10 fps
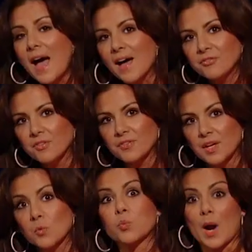half of
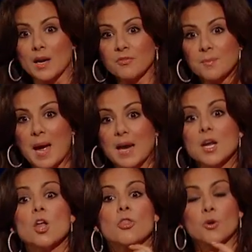it right off the bat.
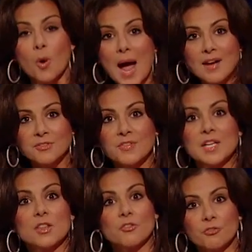Throw half of it
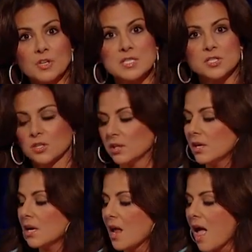in the freezer.
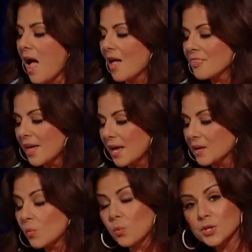And
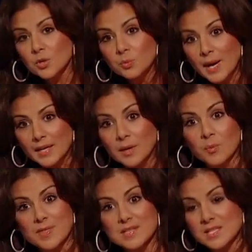then when you're ready,
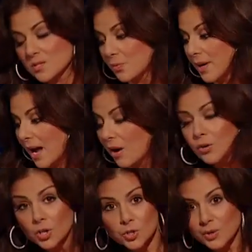when this has run out,
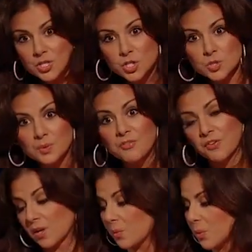you can just
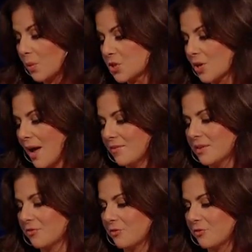refill it with what you have in the